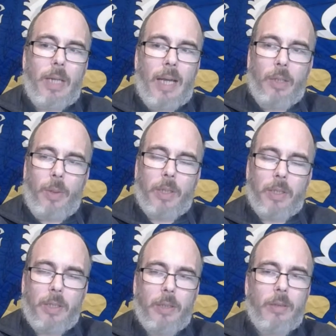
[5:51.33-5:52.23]

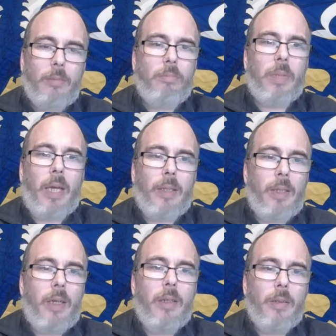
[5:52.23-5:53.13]
Alnwick,
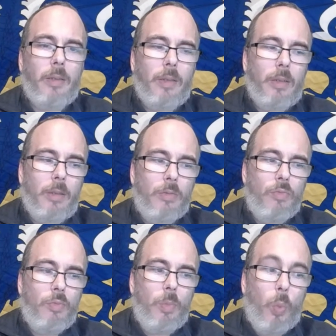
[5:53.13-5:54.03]
Blinder,
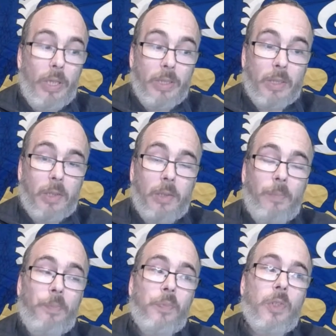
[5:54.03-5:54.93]
Wintle,
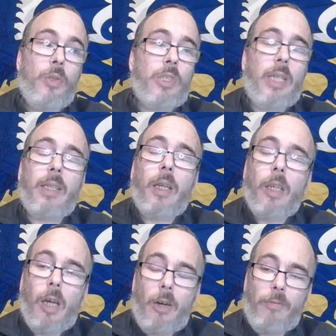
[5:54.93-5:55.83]
who's taken a
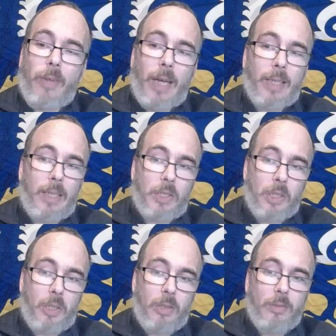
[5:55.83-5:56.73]
lot of flack
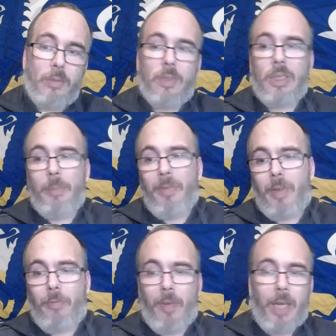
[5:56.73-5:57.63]
this year. Some of
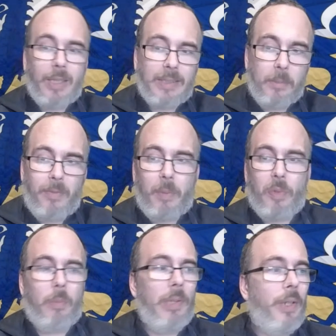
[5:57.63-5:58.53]
it fair, some of it
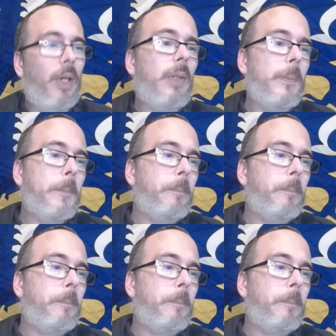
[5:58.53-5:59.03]
probably not.